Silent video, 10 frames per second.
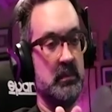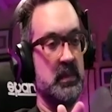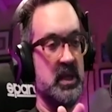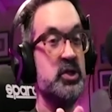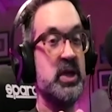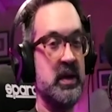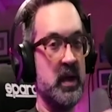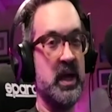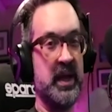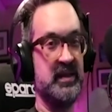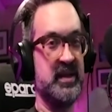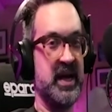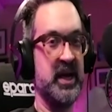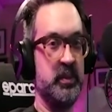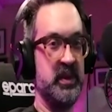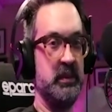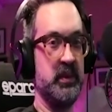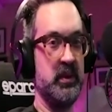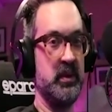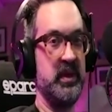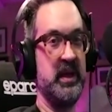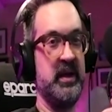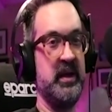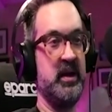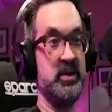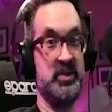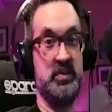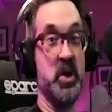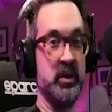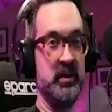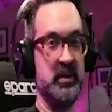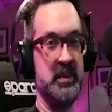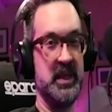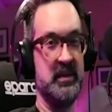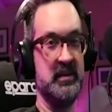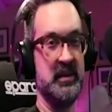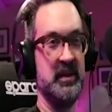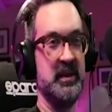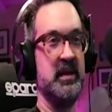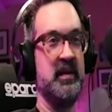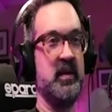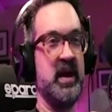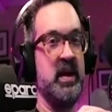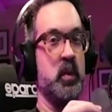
in general, I like to hire people that are smarter than me and more